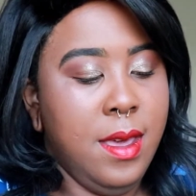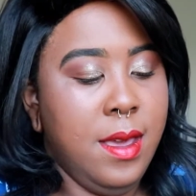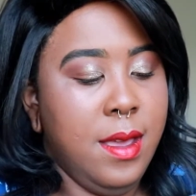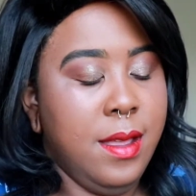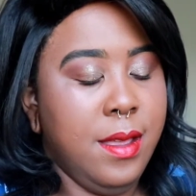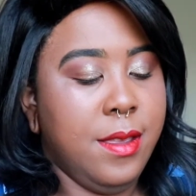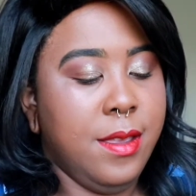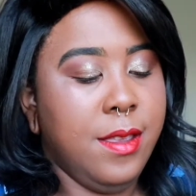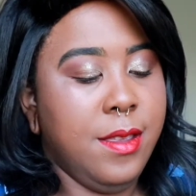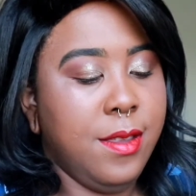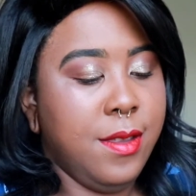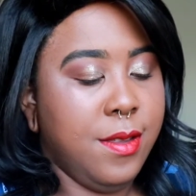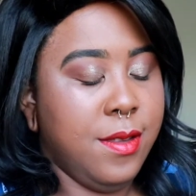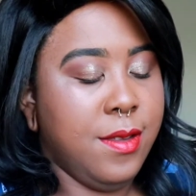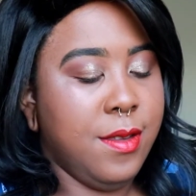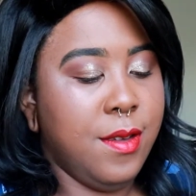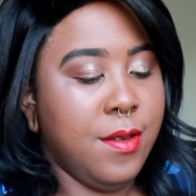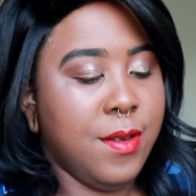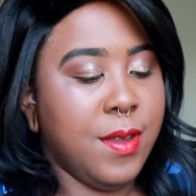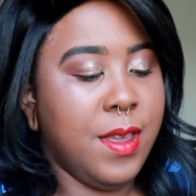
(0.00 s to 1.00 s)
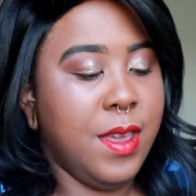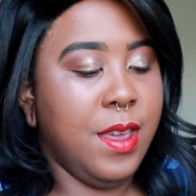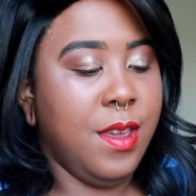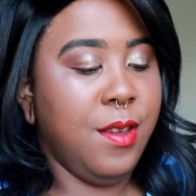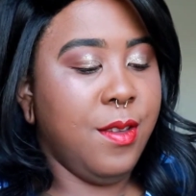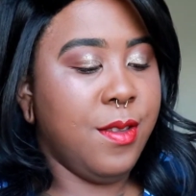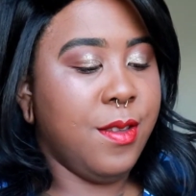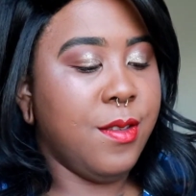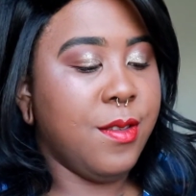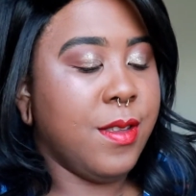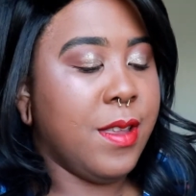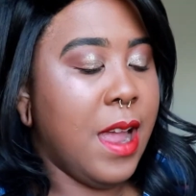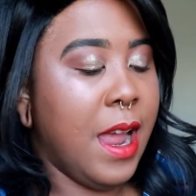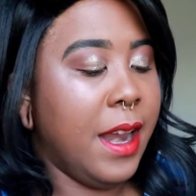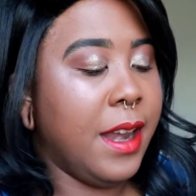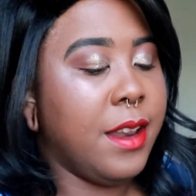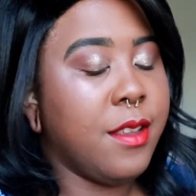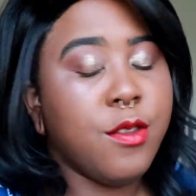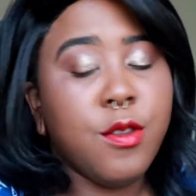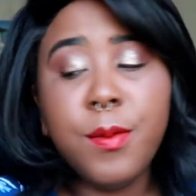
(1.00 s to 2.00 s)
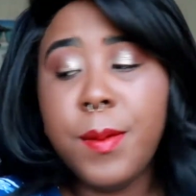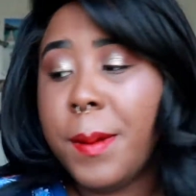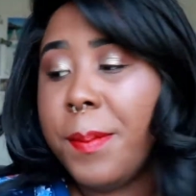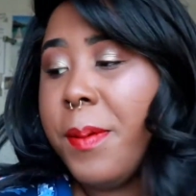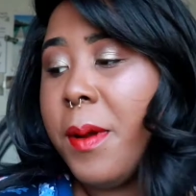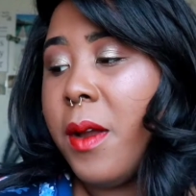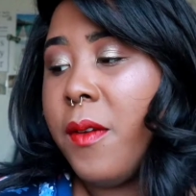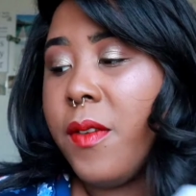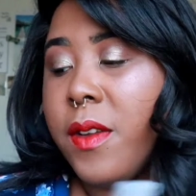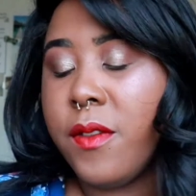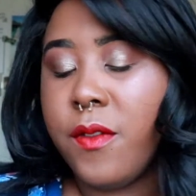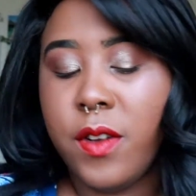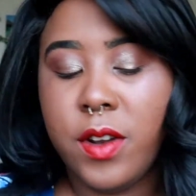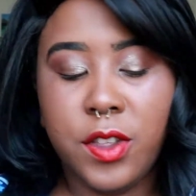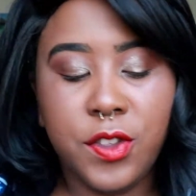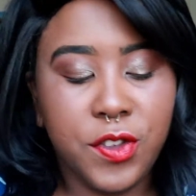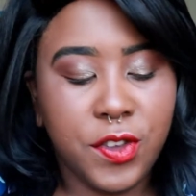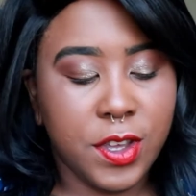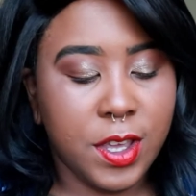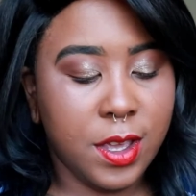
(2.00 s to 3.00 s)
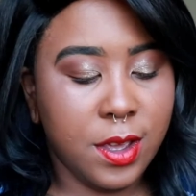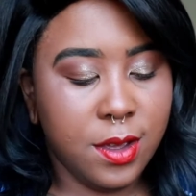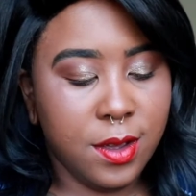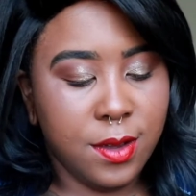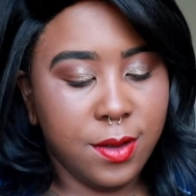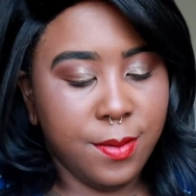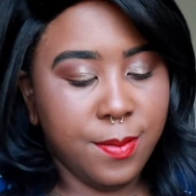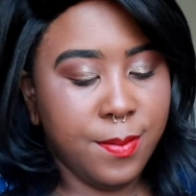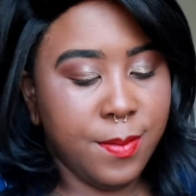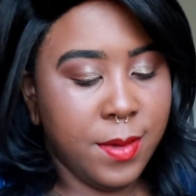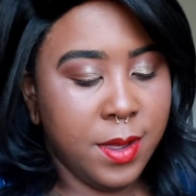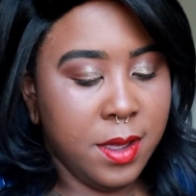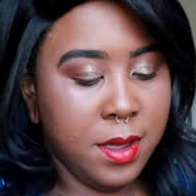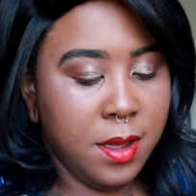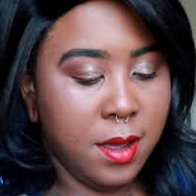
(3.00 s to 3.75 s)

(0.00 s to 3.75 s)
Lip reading: This is so cute, so tiny. This would be perfect for the gym.